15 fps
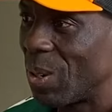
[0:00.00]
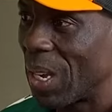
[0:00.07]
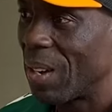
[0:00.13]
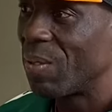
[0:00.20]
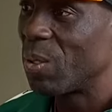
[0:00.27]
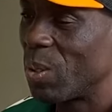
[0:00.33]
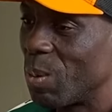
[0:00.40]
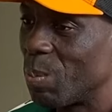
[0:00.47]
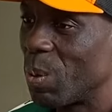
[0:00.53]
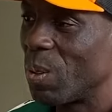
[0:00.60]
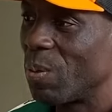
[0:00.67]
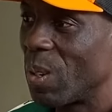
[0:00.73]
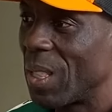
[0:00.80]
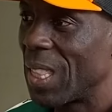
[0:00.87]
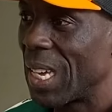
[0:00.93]
have to
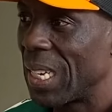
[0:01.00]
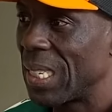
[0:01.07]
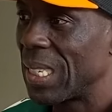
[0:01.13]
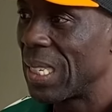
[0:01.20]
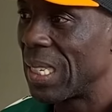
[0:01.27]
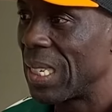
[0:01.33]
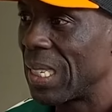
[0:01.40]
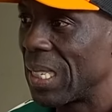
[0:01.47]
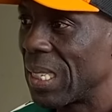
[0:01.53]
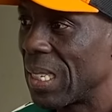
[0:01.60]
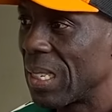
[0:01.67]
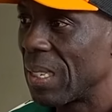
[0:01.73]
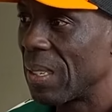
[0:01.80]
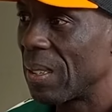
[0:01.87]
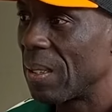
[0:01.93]
improve on
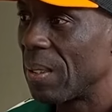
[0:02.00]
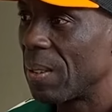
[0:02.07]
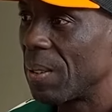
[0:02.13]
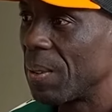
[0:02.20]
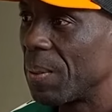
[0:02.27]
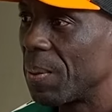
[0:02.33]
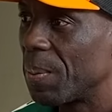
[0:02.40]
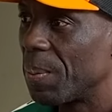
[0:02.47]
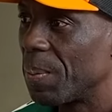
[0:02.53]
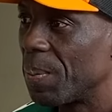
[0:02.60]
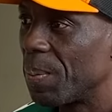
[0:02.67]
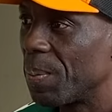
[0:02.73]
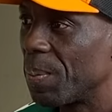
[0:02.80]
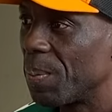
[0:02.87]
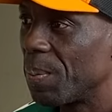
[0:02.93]
that. So you're willing to
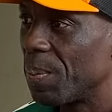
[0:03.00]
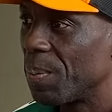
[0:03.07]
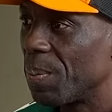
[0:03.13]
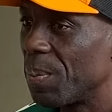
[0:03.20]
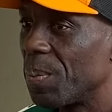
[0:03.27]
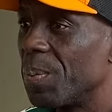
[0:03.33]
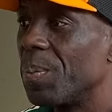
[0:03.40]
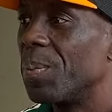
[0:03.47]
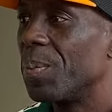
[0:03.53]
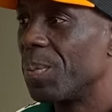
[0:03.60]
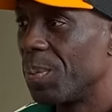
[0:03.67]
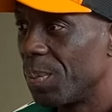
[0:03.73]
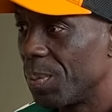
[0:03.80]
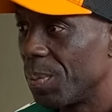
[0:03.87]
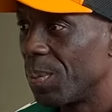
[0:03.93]
improve
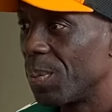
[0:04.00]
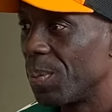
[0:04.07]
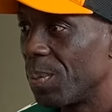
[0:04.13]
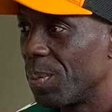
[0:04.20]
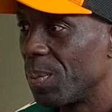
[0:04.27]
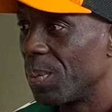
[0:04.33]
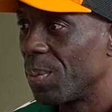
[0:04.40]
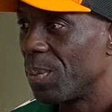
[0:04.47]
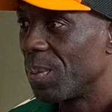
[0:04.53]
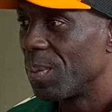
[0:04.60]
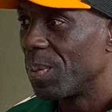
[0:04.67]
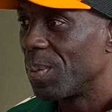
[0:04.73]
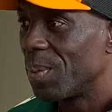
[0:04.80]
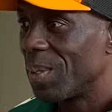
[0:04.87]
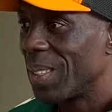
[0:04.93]
for the next match
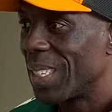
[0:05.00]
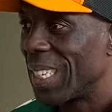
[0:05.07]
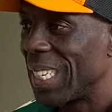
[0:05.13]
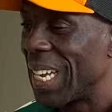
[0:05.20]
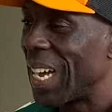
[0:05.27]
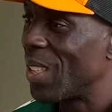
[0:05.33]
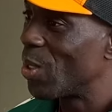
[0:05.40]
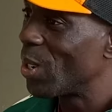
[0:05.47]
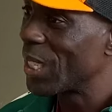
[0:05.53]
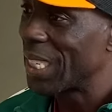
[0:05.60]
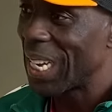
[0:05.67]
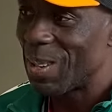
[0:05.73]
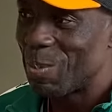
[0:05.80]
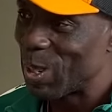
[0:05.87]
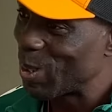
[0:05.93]
tomorrow? Yeah, though
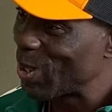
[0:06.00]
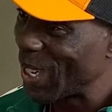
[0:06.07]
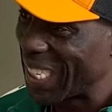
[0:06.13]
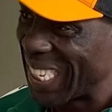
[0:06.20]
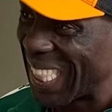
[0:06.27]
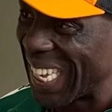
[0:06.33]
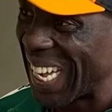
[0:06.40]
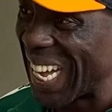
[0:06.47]
time is not there.